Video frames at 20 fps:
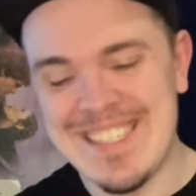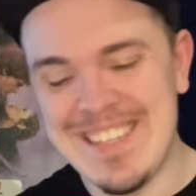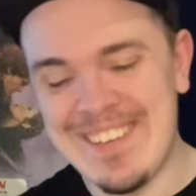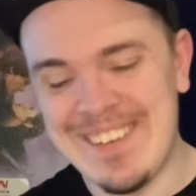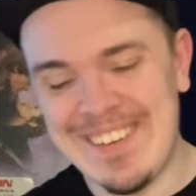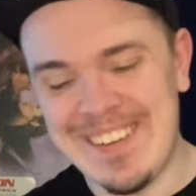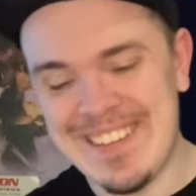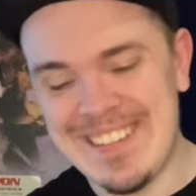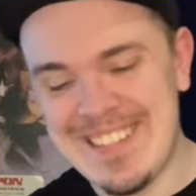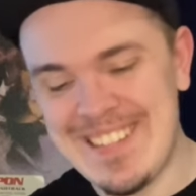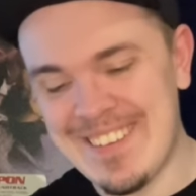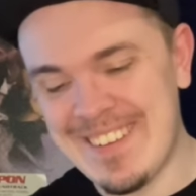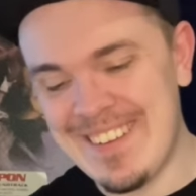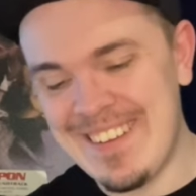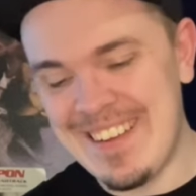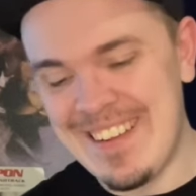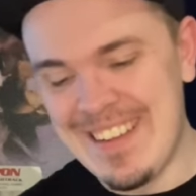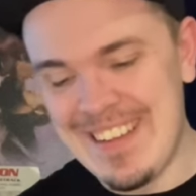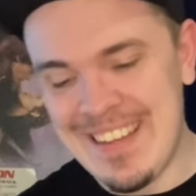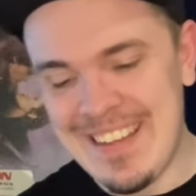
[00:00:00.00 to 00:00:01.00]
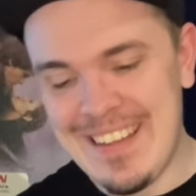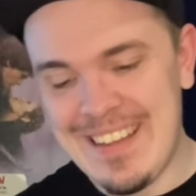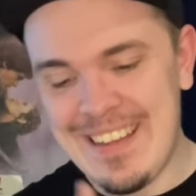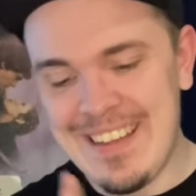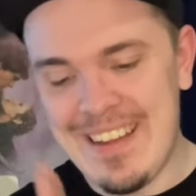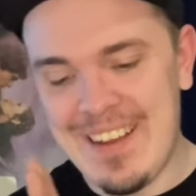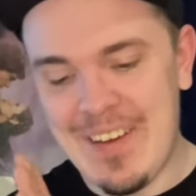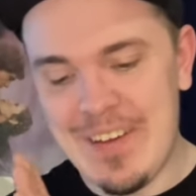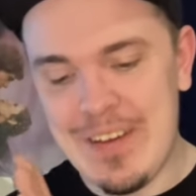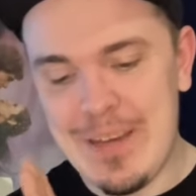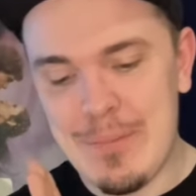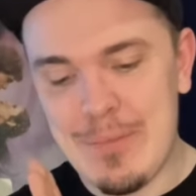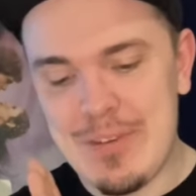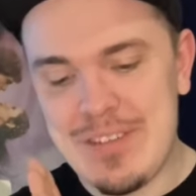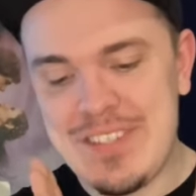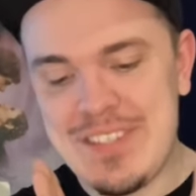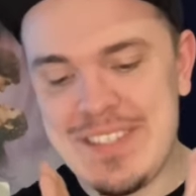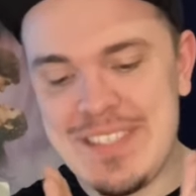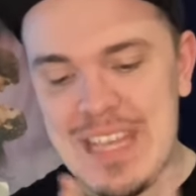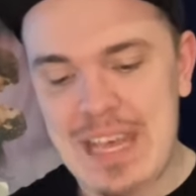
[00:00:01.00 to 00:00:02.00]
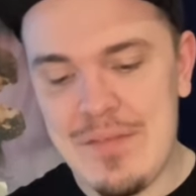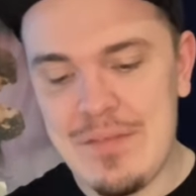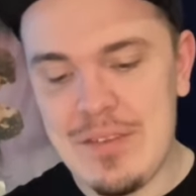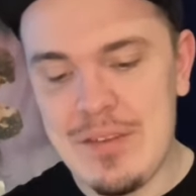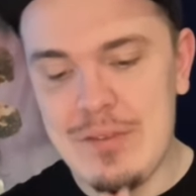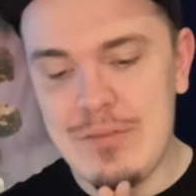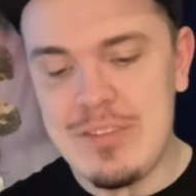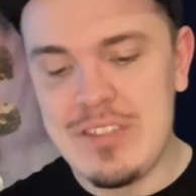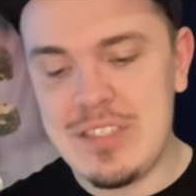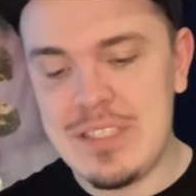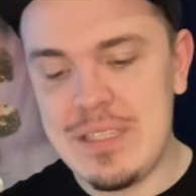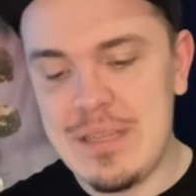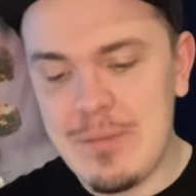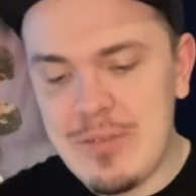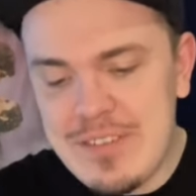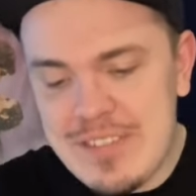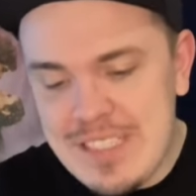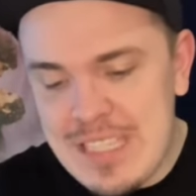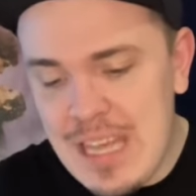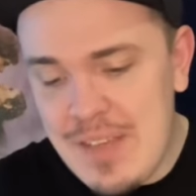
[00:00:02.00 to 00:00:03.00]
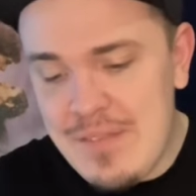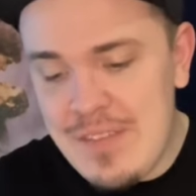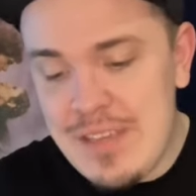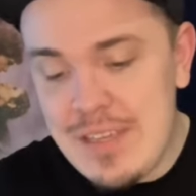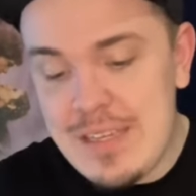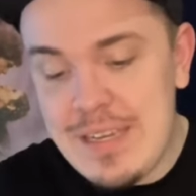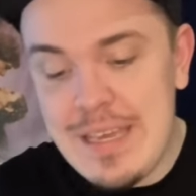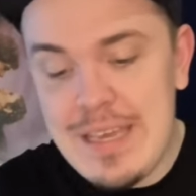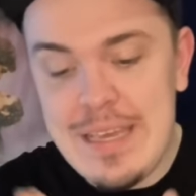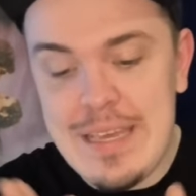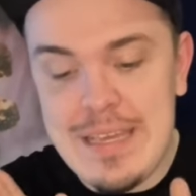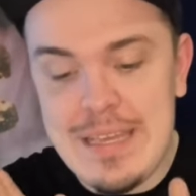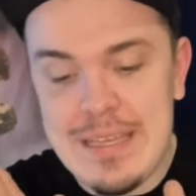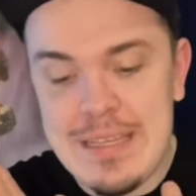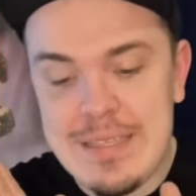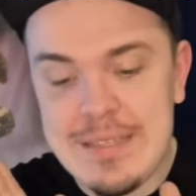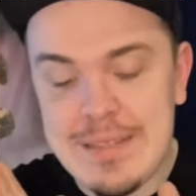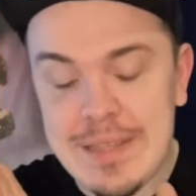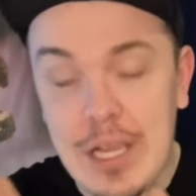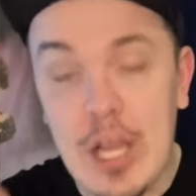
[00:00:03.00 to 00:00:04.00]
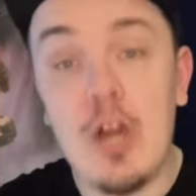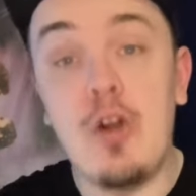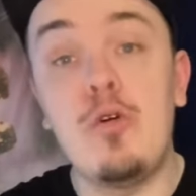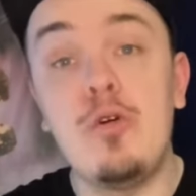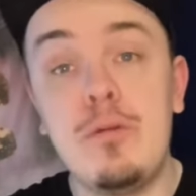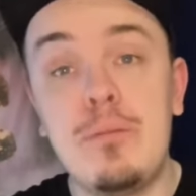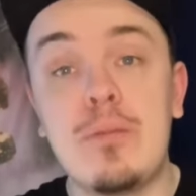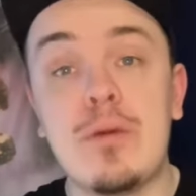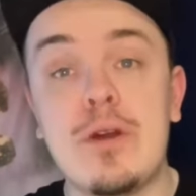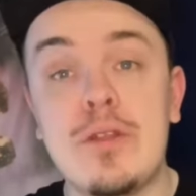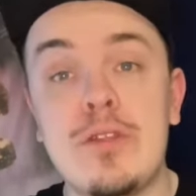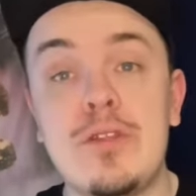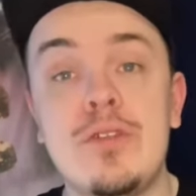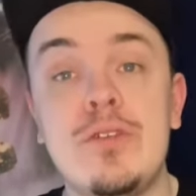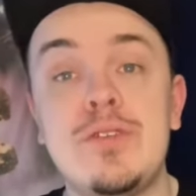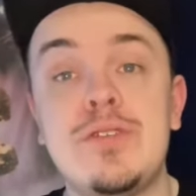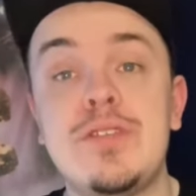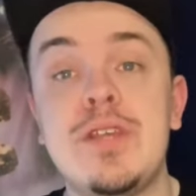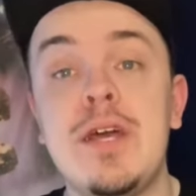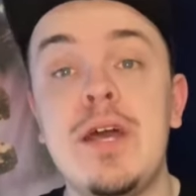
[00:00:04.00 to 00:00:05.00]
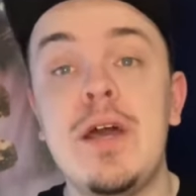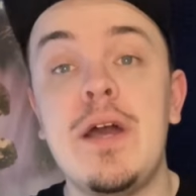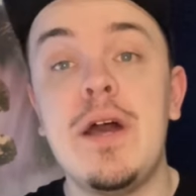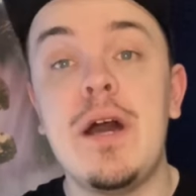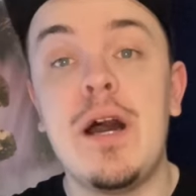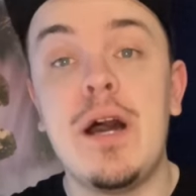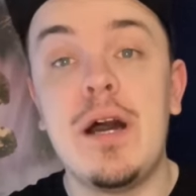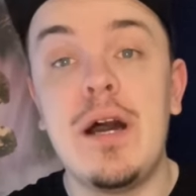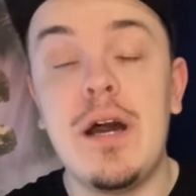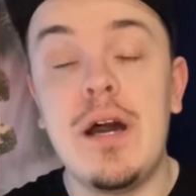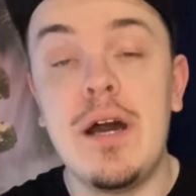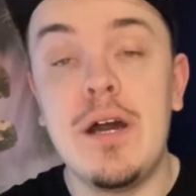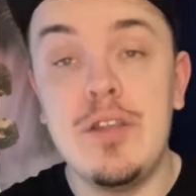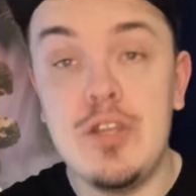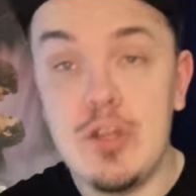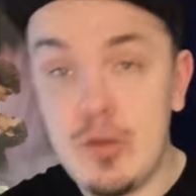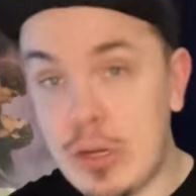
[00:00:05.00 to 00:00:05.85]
so good, so good. All right, number seven. No, number seven is the Coen Brothers. Uh, no